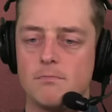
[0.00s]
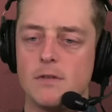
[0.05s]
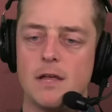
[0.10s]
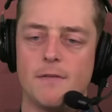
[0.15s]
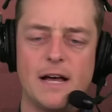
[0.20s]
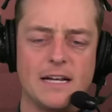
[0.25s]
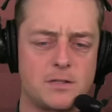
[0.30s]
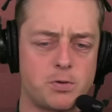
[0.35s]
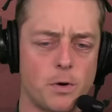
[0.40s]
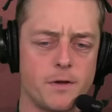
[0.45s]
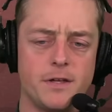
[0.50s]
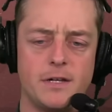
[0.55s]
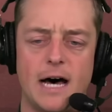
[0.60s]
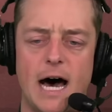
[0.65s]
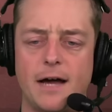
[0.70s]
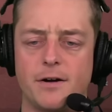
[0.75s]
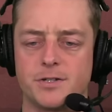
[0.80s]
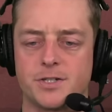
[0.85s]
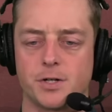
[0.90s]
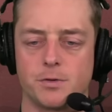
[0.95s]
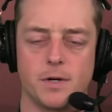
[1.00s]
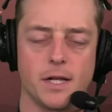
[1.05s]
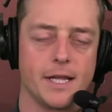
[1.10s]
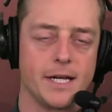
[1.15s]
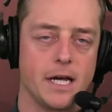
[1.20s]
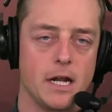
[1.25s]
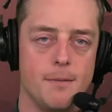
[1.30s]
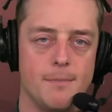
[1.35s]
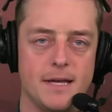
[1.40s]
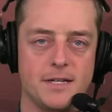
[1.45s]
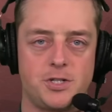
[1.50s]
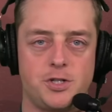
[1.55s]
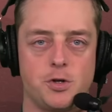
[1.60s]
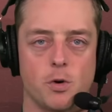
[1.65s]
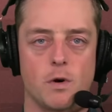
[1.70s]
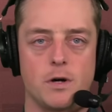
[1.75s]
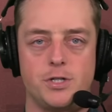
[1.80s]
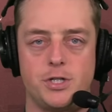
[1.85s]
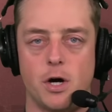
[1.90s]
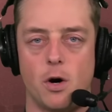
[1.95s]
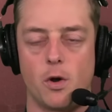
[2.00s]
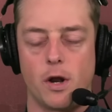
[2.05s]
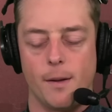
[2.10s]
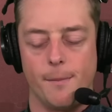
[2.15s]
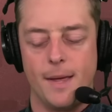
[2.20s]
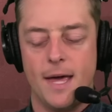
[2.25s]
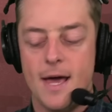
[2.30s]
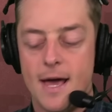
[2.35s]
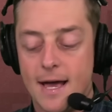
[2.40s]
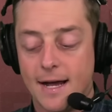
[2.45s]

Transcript: That's where the Niners are really going to miss George Odom.